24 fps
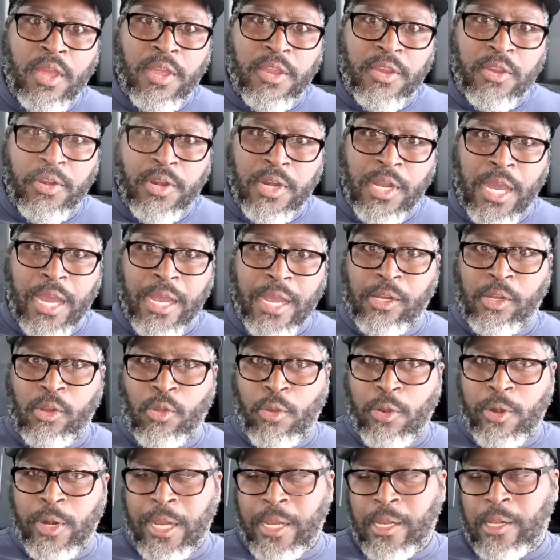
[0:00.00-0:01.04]
your
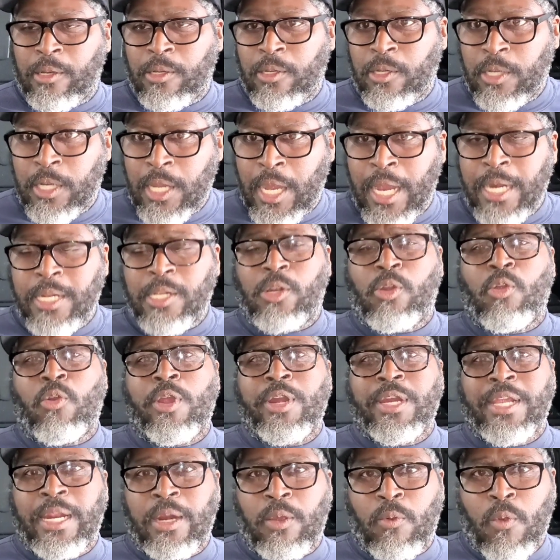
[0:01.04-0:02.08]
non-chlorinated
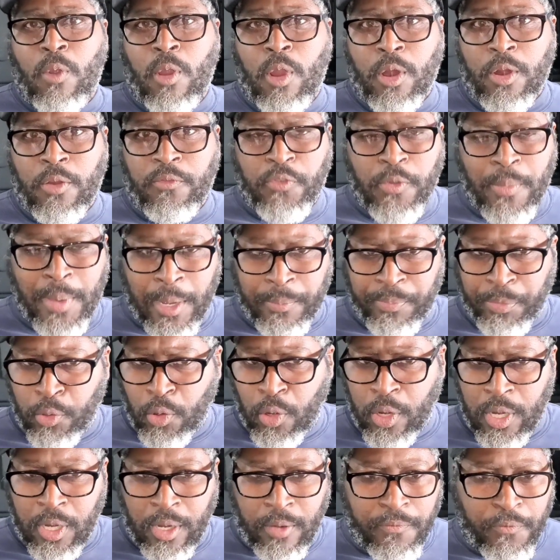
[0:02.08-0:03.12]
non water for about
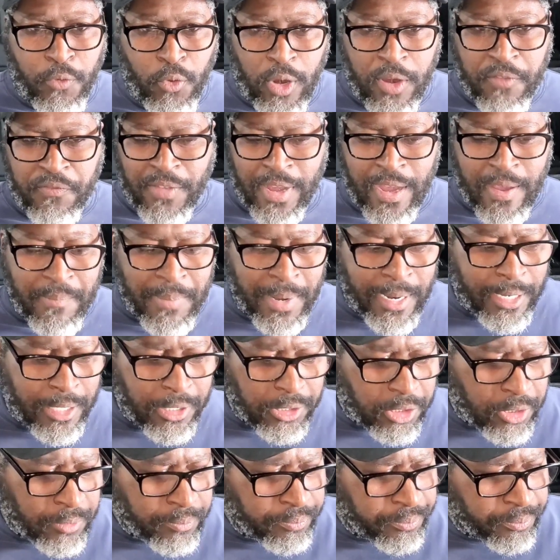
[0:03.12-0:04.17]
30 to 45
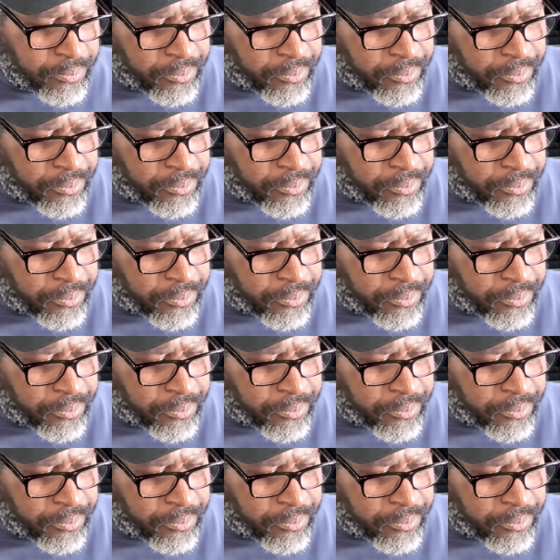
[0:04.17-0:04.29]
minutes.